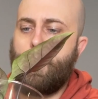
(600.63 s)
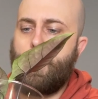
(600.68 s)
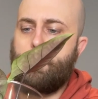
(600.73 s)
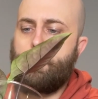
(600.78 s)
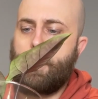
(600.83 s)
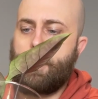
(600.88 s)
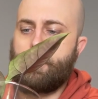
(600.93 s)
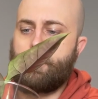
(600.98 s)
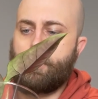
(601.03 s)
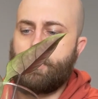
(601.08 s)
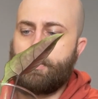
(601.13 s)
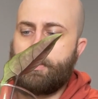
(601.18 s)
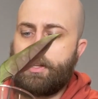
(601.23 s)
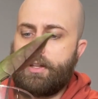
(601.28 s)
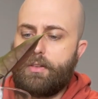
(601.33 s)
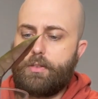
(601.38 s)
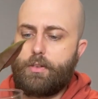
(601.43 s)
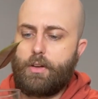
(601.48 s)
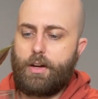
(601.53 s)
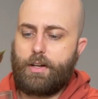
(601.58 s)
I might do with
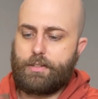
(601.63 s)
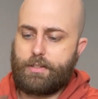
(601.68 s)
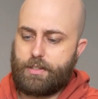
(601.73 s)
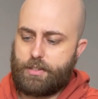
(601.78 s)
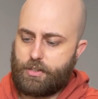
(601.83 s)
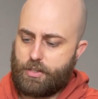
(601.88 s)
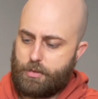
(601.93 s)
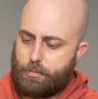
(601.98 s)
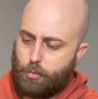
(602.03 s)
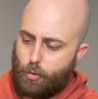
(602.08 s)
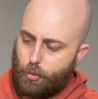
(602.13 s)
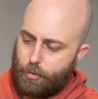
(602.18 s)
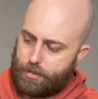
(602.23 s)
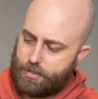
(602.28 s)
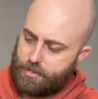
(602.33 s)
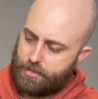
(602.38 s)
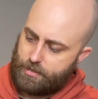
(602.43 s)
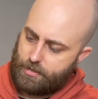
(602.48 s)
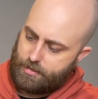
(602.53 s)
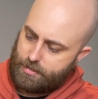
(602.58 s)
these guys is actually pour
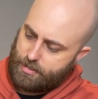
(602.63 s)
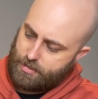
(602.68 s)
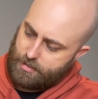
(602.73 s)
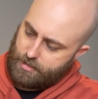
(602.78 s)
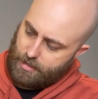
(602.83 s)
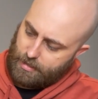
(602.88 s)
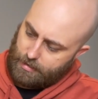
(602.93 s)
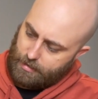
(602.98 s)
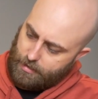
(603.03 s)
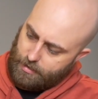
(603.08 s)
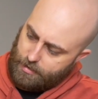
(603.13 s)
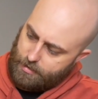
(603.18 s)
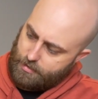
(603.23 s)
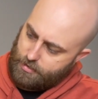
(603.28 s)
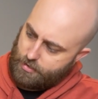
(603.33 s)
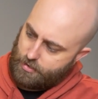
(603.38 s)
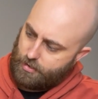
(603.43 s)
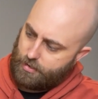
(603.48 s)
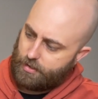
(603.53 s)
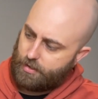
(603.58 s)
this into the sink
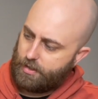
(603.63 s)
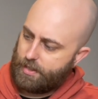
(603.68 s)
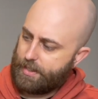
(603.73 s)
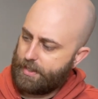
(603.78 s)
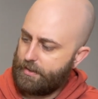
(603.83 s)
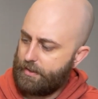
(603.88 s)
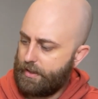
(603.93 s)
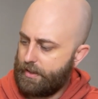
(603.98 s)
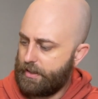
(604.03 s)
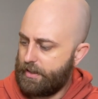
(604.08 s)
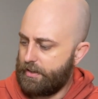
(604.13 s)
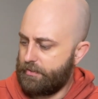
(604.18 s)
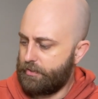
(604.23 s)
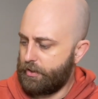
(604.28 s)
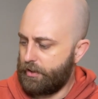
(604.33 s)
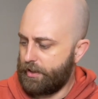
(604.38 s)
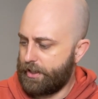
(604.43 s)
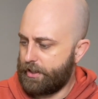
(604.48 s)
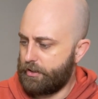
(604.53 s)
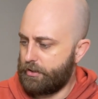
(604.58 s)
so that I can then give
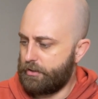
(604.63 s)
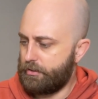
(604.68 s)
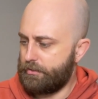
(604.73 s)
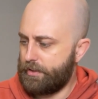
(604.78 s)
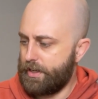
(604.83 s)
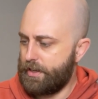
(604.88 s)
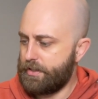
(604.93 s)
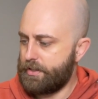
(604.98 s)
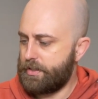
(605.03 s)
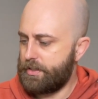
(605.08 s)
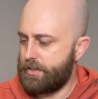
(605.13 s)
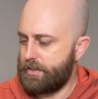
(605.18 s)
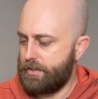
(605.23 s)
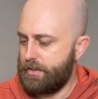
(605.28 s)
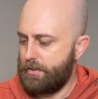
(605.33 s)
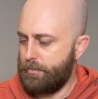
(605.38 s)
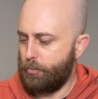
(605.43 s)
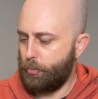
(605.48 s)
the leca a rinse,